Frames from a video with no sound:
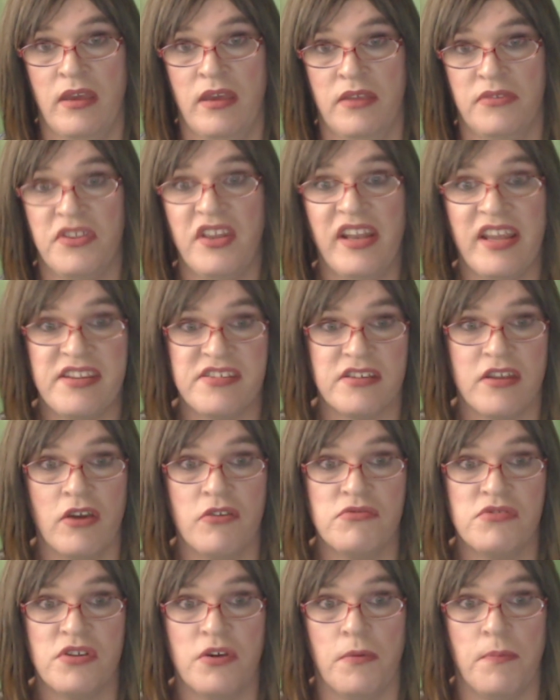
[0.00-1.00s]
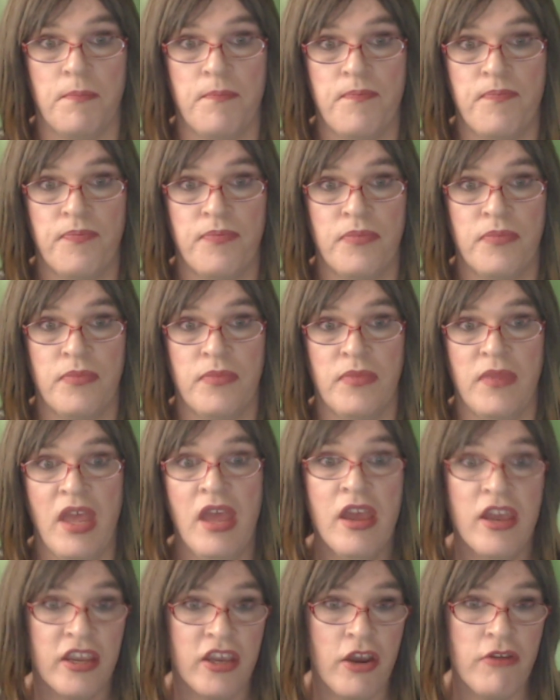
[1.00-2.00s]
The list goes on.
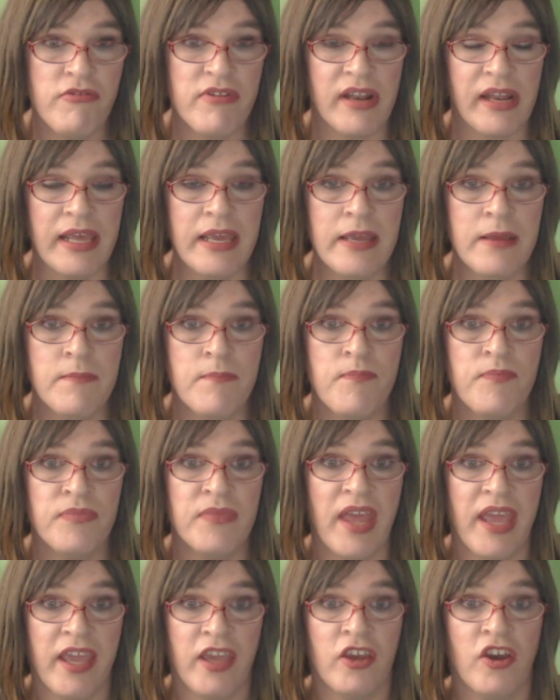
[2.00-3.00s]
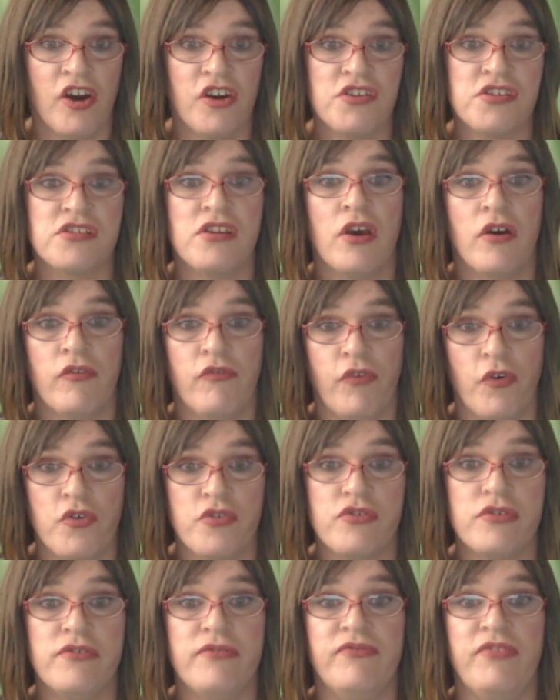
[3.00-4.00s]
Currently, it costs
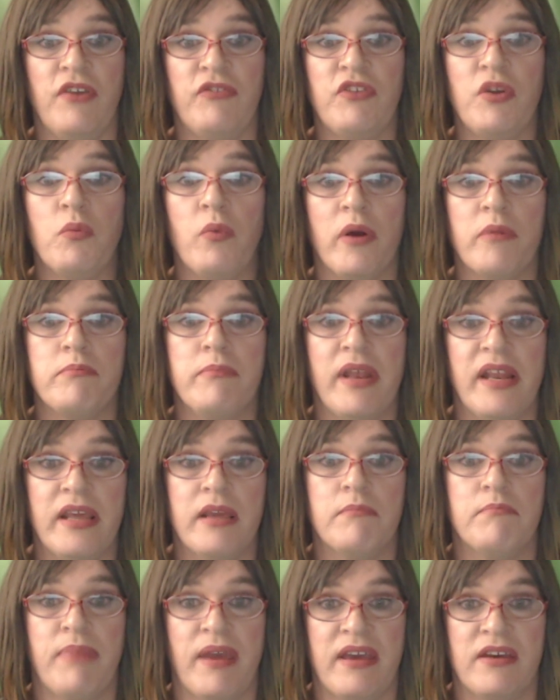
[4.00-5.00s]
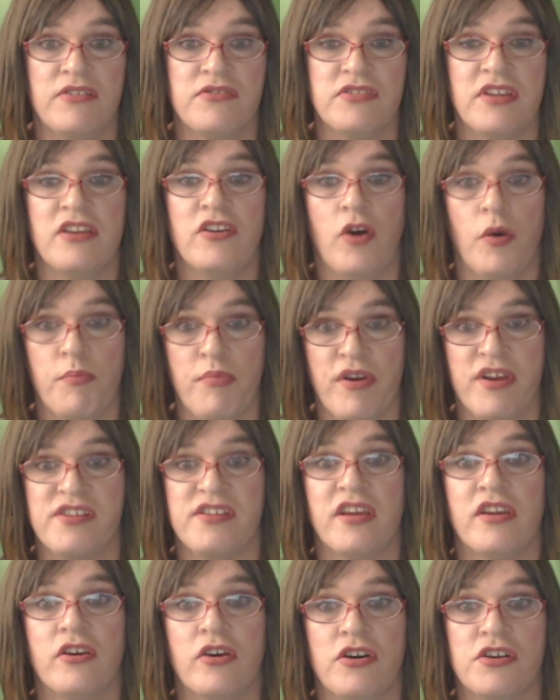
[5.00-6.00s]
£451 million in
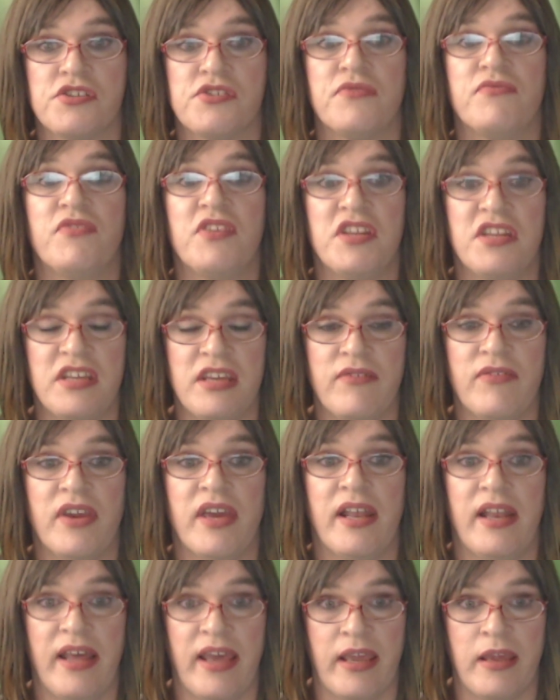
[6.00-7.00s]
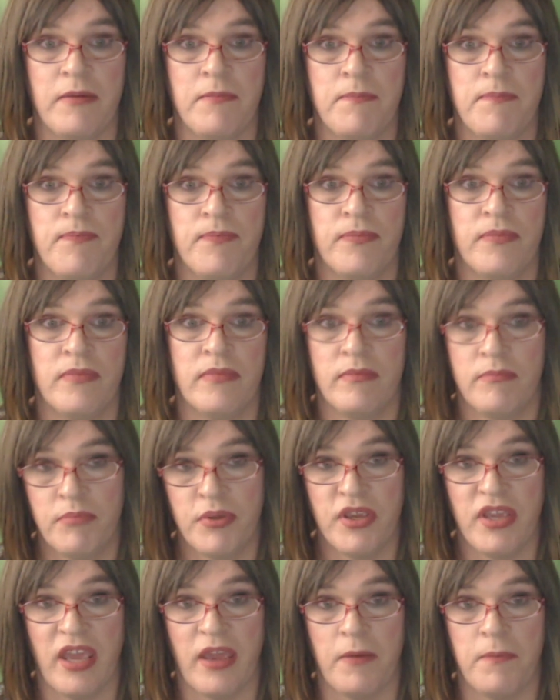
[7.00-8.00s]
operating costs for the DVLA per
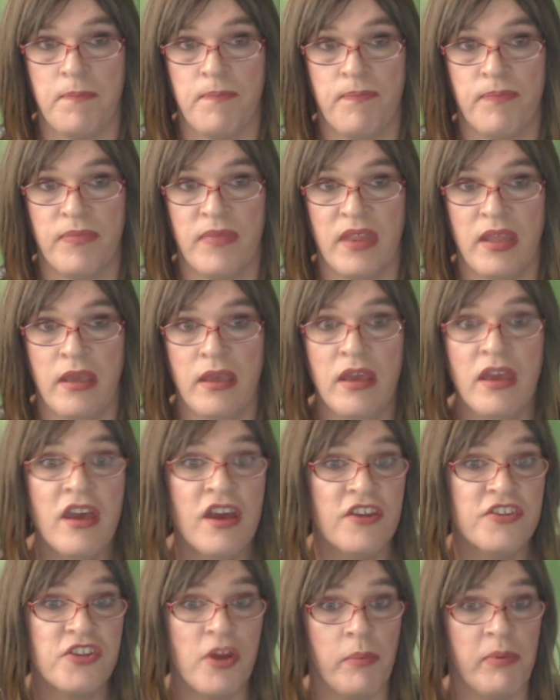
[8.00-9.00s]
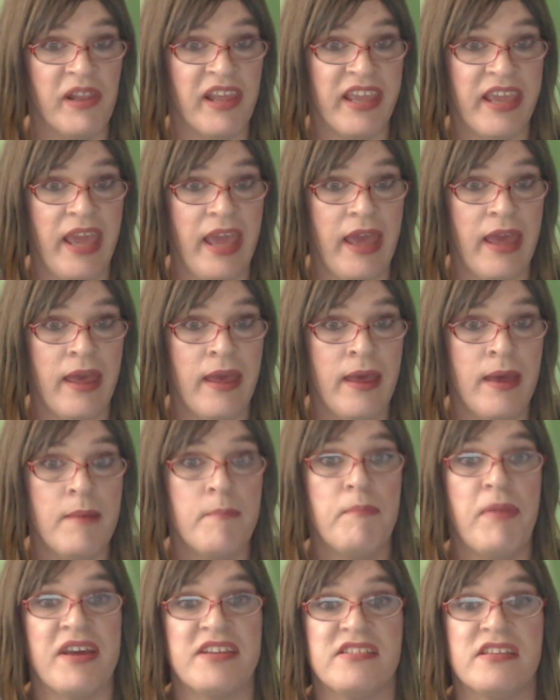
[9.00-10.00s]
year. Doubling it
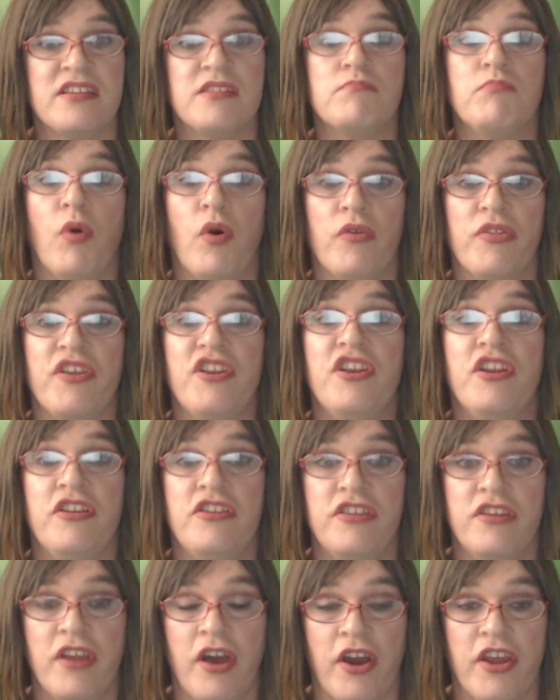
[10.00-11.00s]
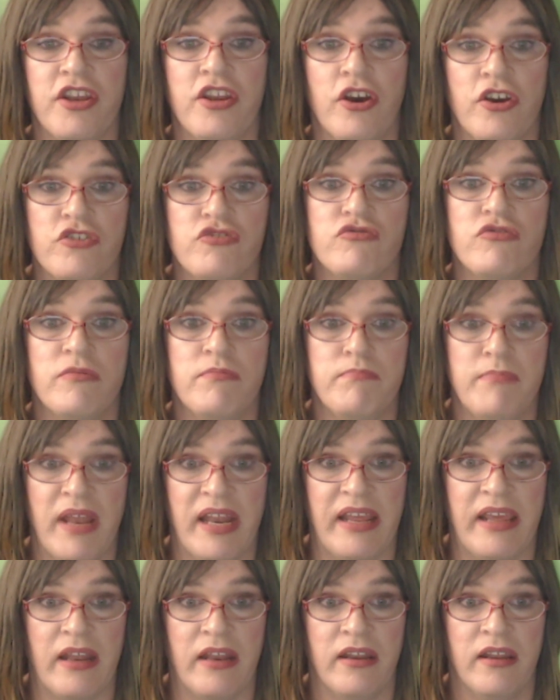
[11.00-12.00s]
passes more than 900
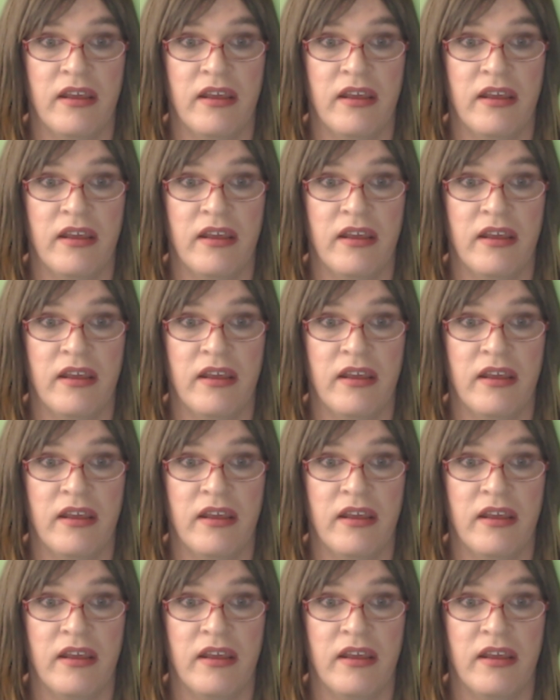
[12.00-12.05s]
million.